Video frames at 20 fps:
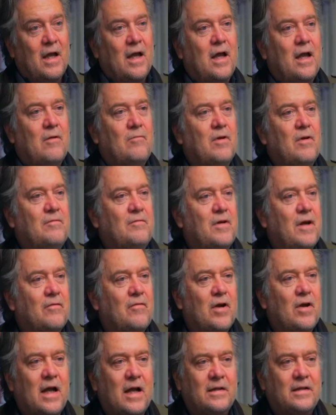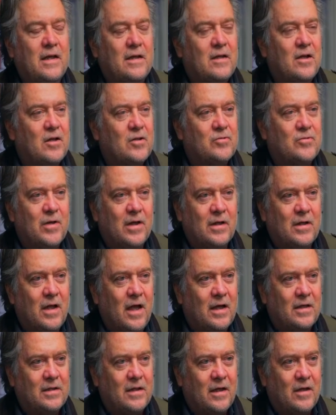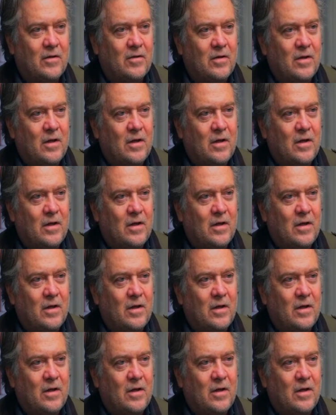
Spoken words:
and we've never had that country in lockdown.